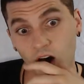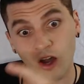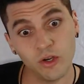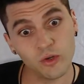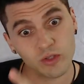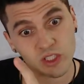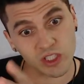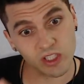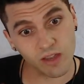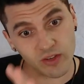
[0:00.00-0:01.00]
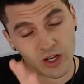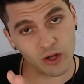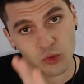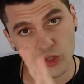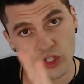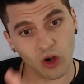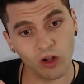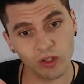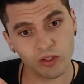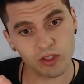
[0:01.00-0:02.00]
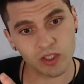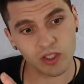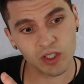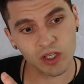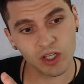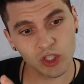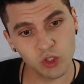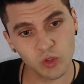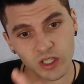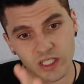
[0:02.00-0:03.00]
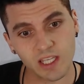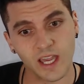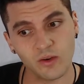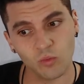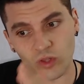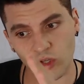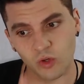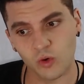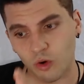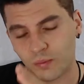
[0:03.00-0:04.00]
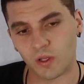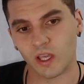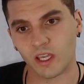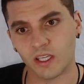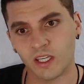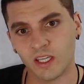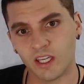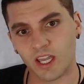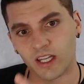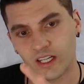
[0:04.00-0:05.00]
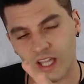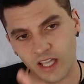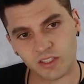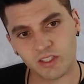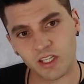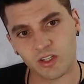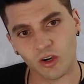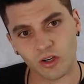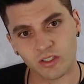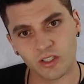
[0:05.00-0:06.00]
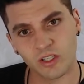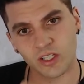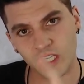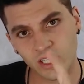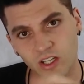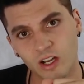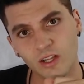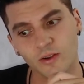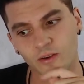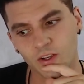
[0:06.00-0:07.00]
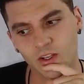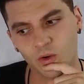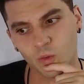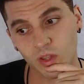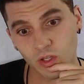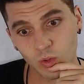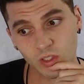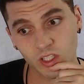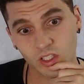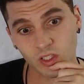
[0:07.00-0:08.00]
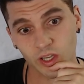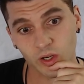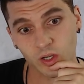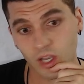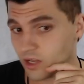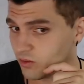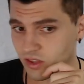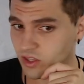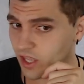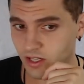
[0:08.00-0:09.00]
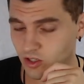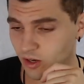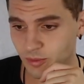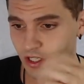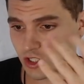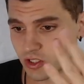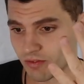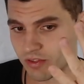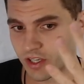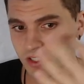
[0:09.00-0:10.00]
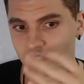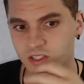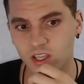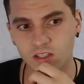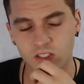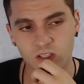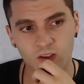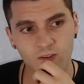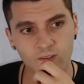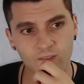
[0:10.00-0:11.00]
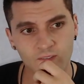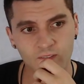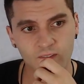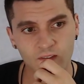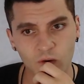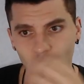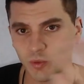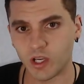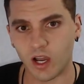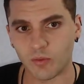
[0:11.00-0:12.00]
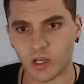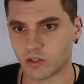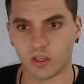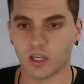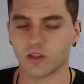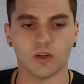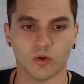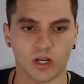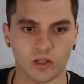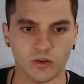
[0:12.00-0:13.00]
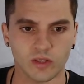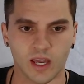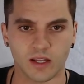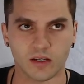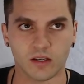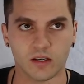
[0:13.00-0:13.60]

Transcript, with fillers: under $700 you could get with Google Play and an SD card in color with a note-taking layer. I don't think that combination of things exists. What do we got? We got the ink note color. That